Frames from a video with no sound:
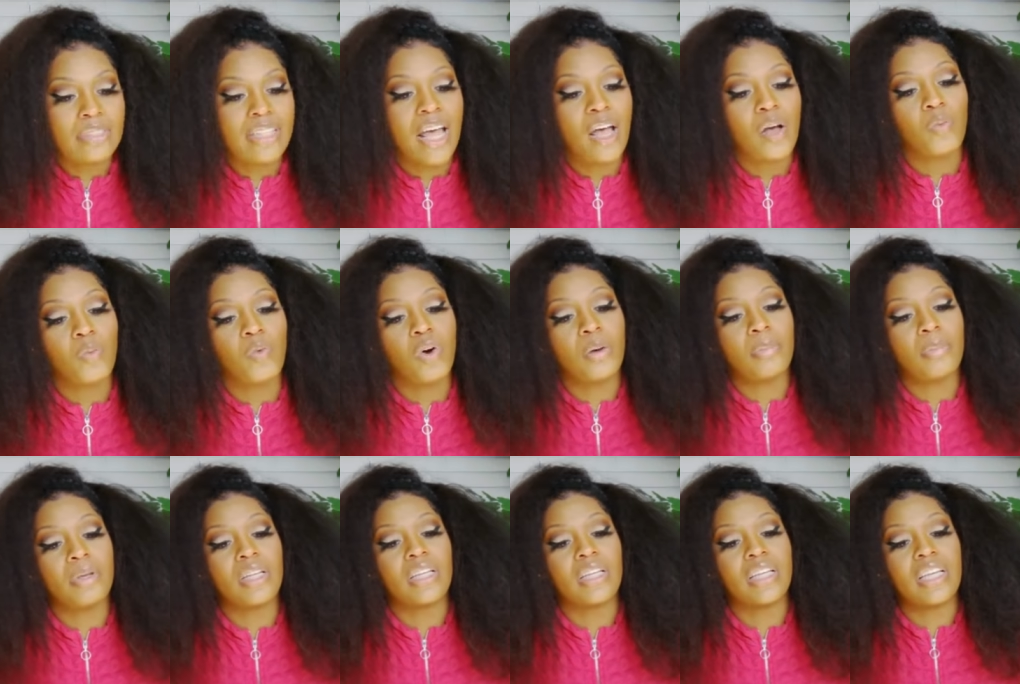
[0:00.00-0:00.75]
that
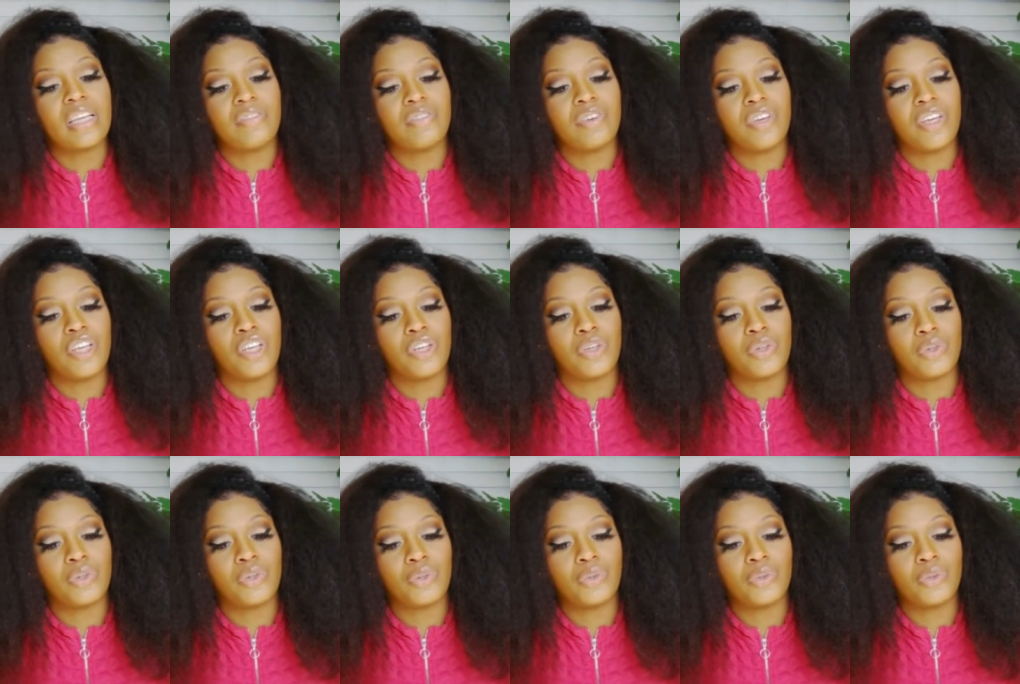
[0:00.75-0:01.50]
woman leaving
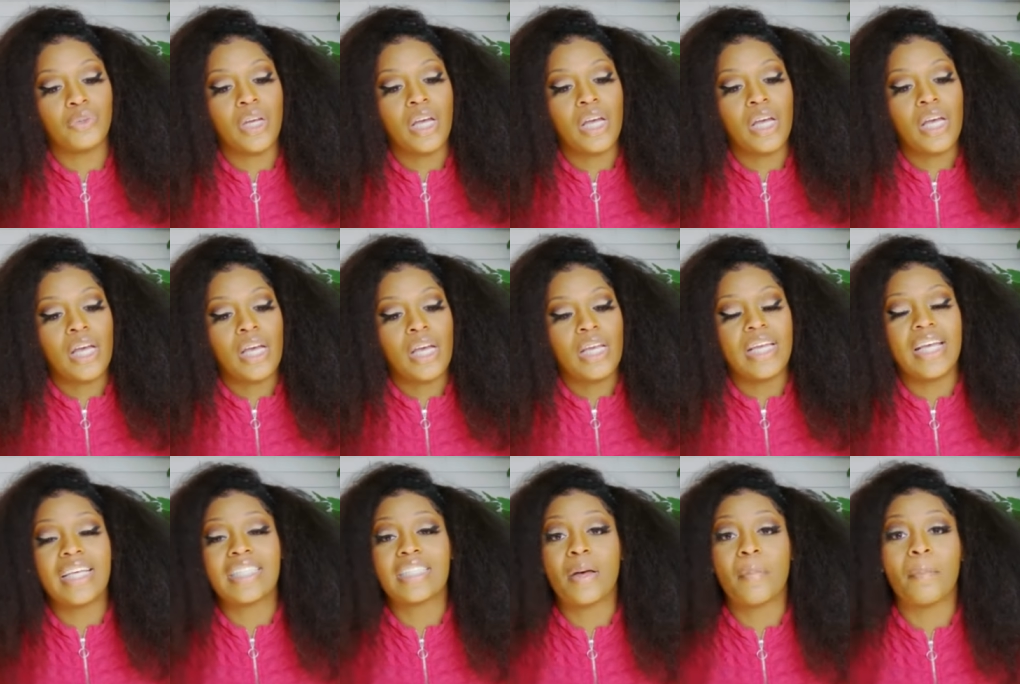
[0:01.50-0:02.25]
you
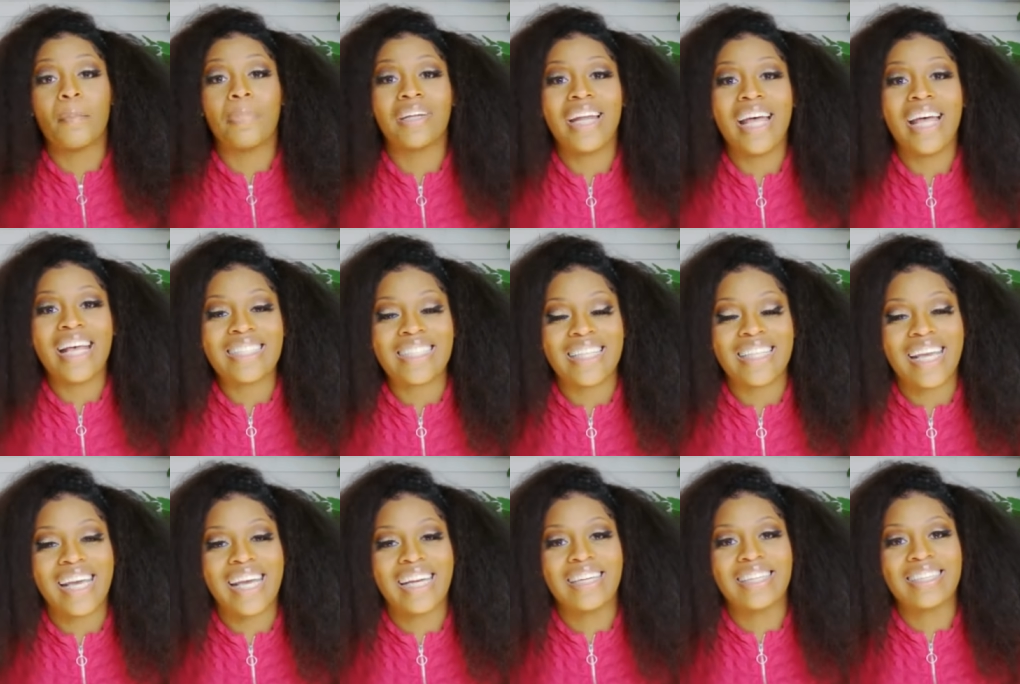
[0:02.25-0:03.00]
is a
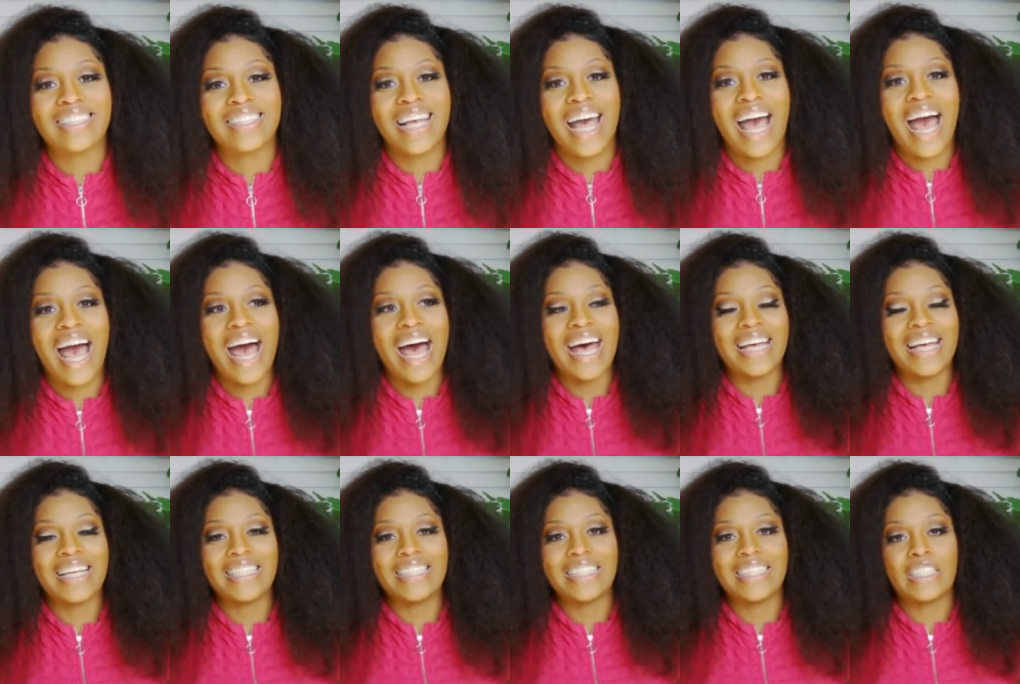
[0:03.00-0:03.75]
blessing in
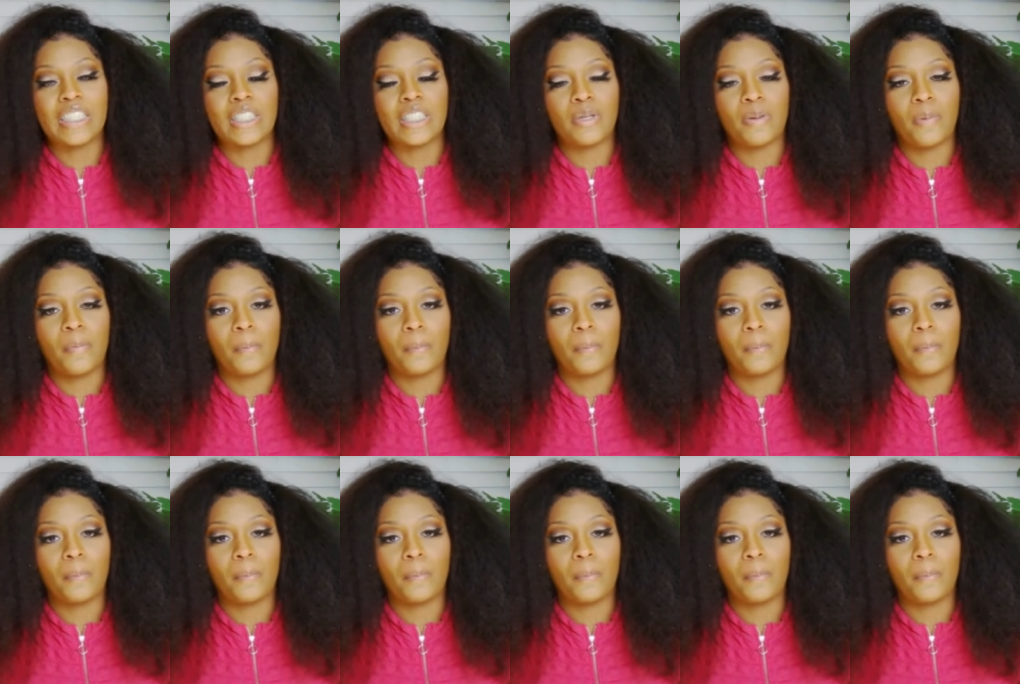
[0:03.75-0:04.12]
disguise,